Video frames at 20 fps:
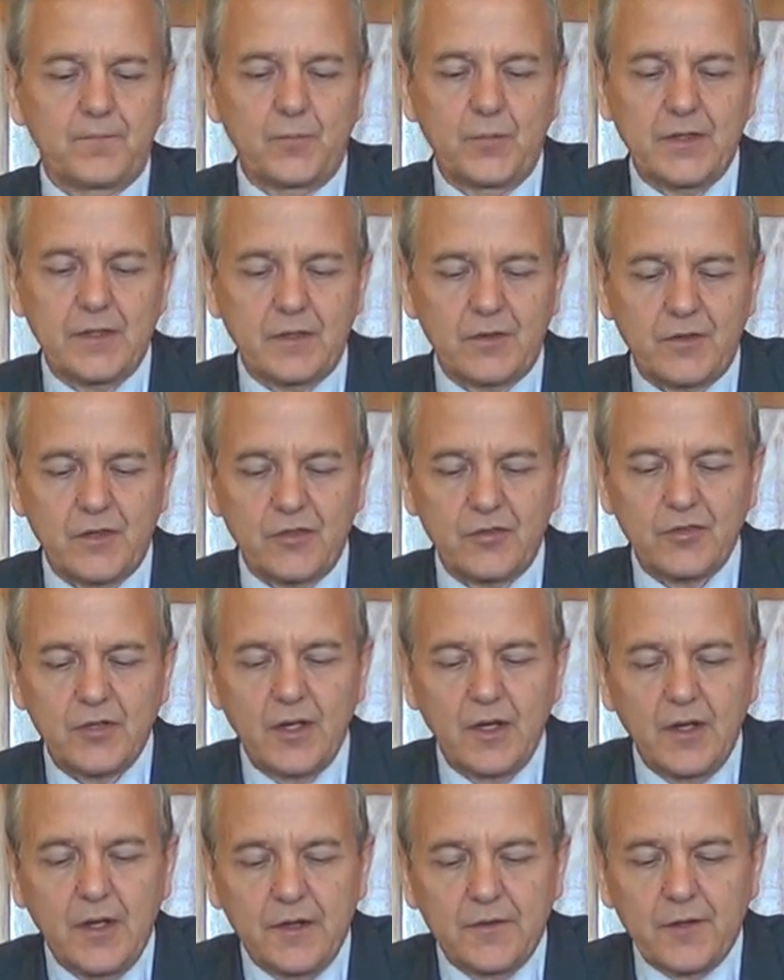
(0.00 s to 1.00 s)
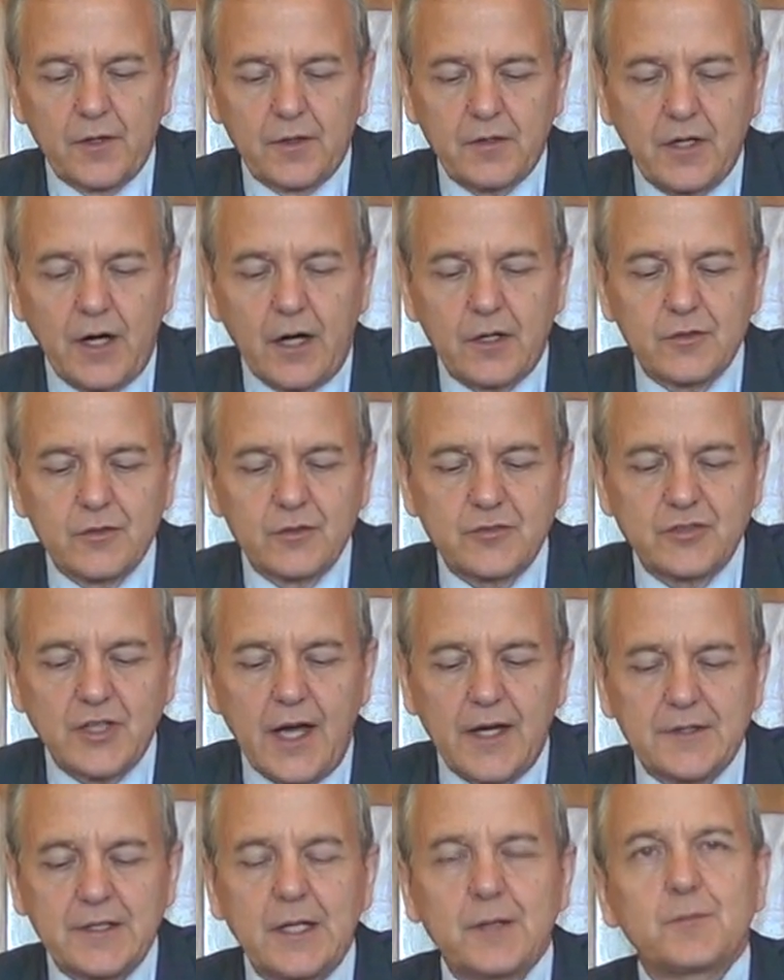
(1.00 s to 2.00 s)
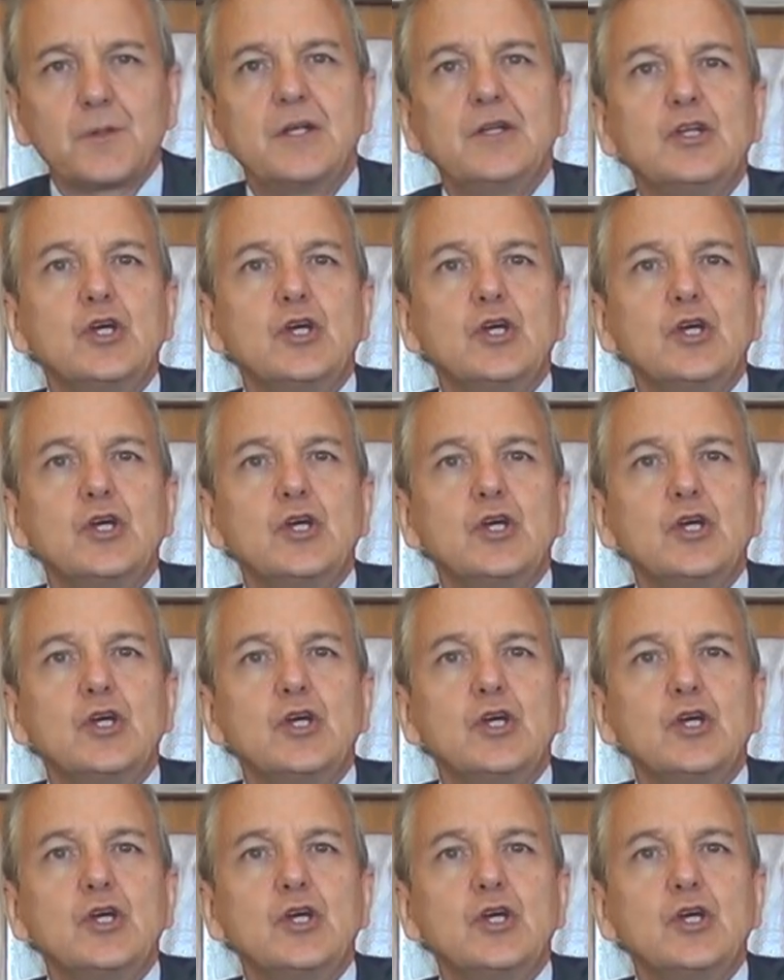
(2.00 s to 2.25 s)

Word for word: We get this. There, Cardinal John Henry